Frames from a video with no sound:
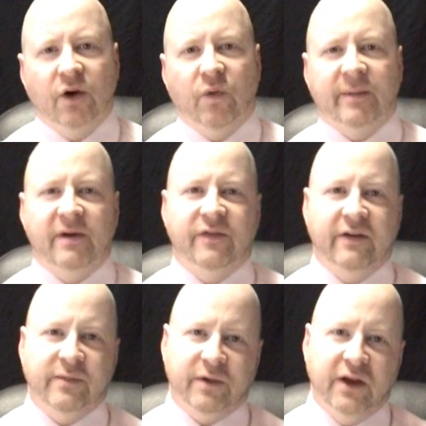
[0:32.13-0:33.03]
One of my
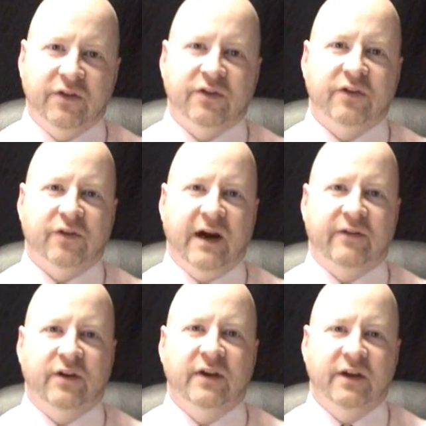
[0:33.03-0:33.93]
favorite places to
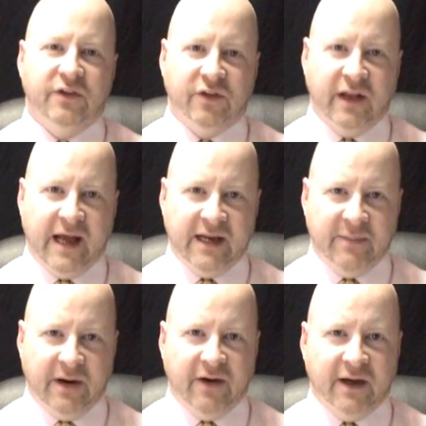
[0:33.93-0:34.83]
travel is to Latin
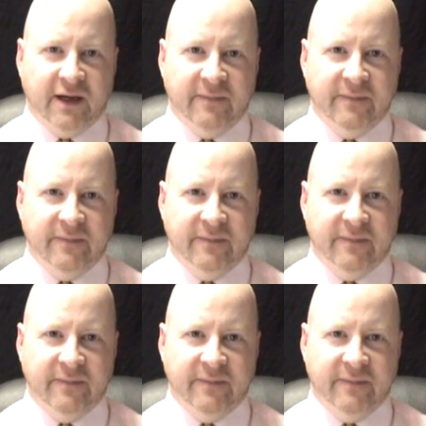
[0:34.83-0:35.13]
America.